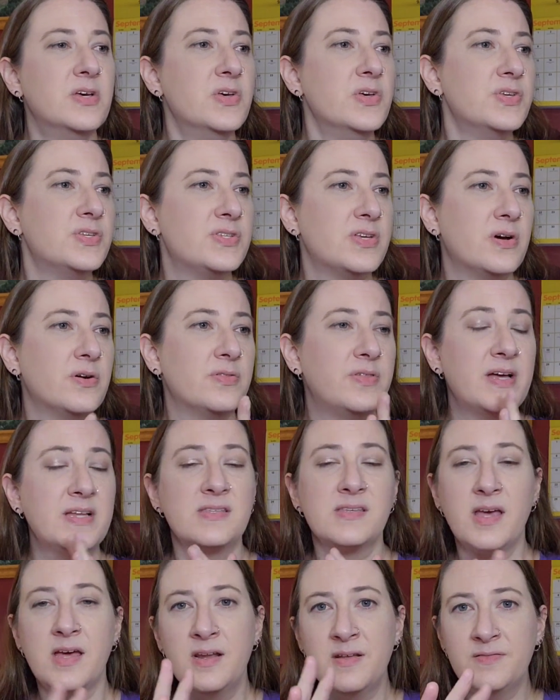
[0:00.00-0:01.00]
so it's
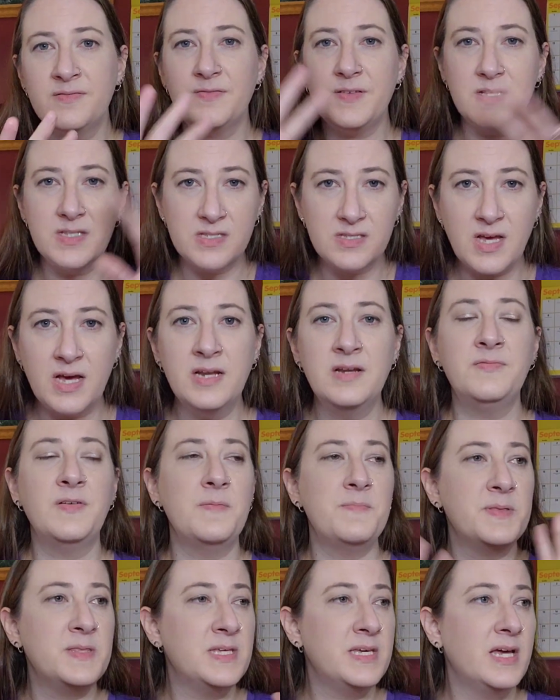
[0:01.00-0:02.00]
kind of
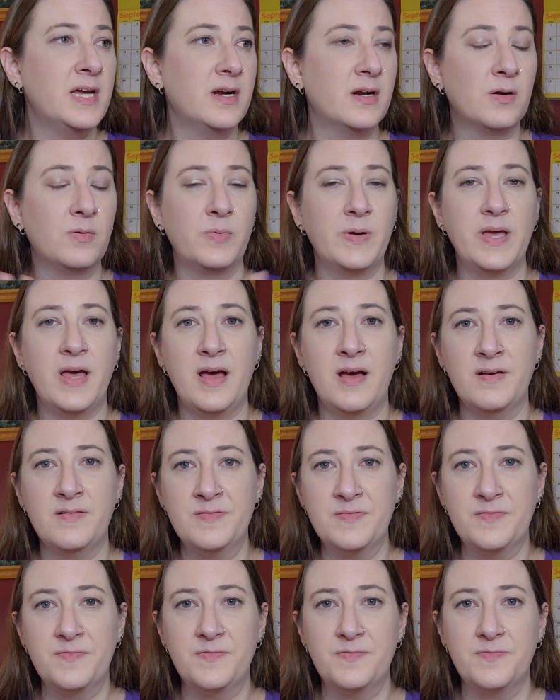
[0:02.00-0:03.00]
up in the air. We have,